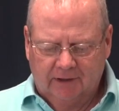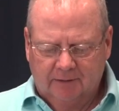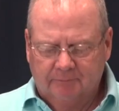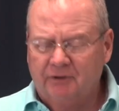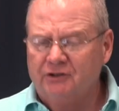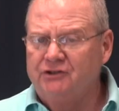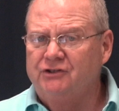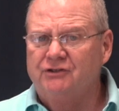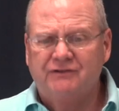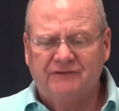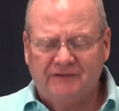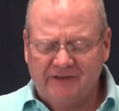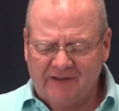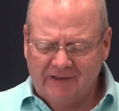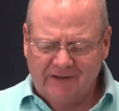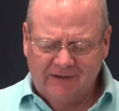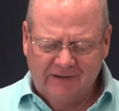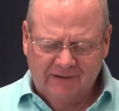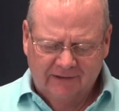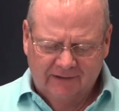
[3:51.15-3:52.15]
But you
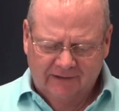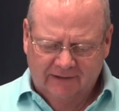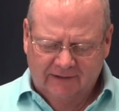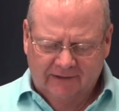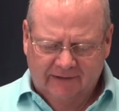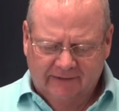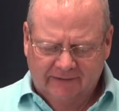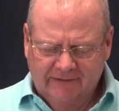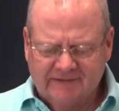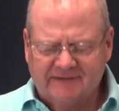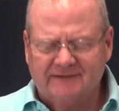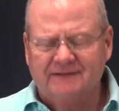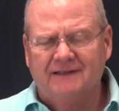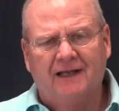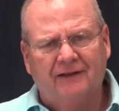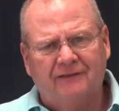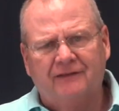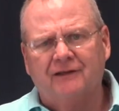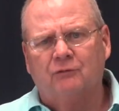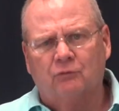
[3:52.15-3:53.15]
see, there's
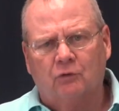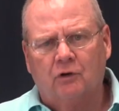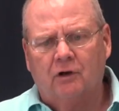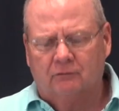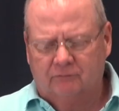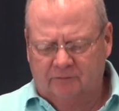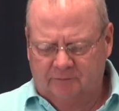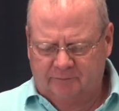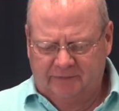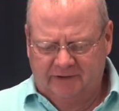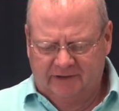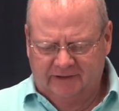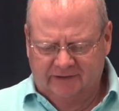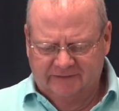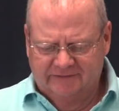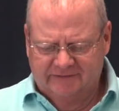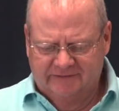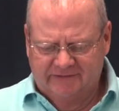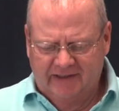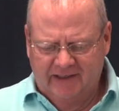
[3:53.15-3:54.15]
nothing wrong with being
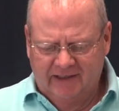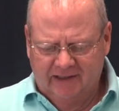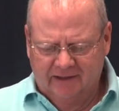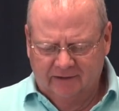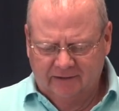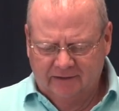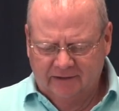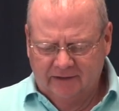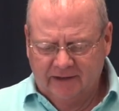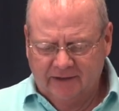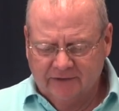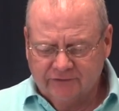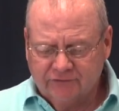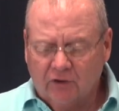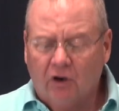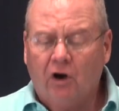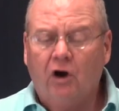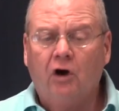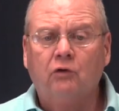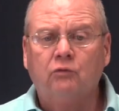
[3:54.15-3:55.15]
scared. It's
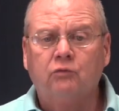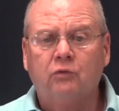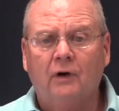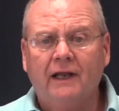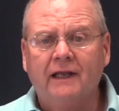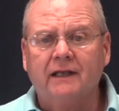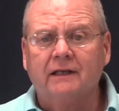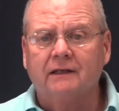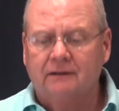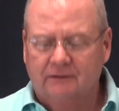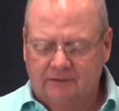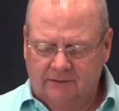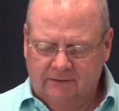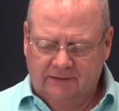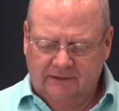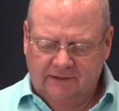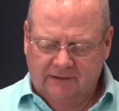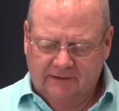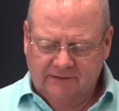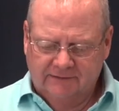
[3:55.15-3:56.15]
all right
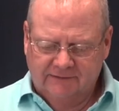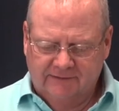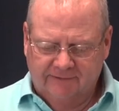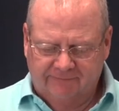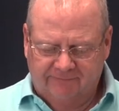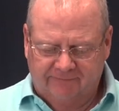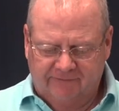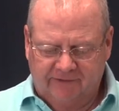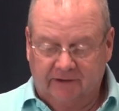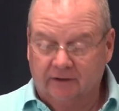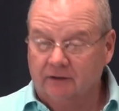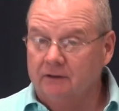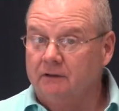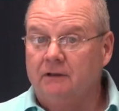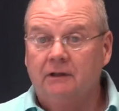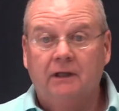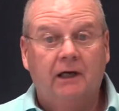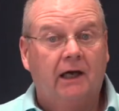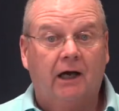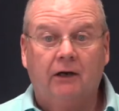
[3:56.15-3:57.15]
to
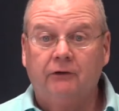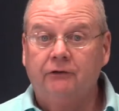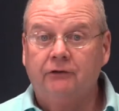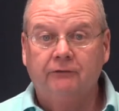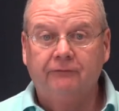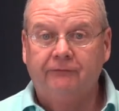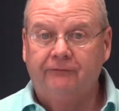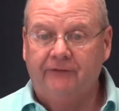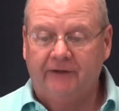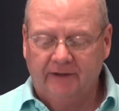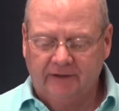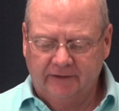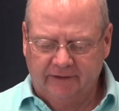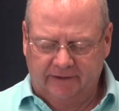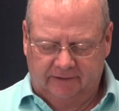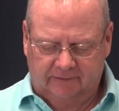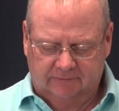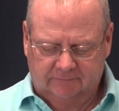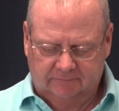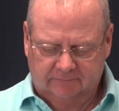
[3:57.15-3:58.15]
feel how you're feeling.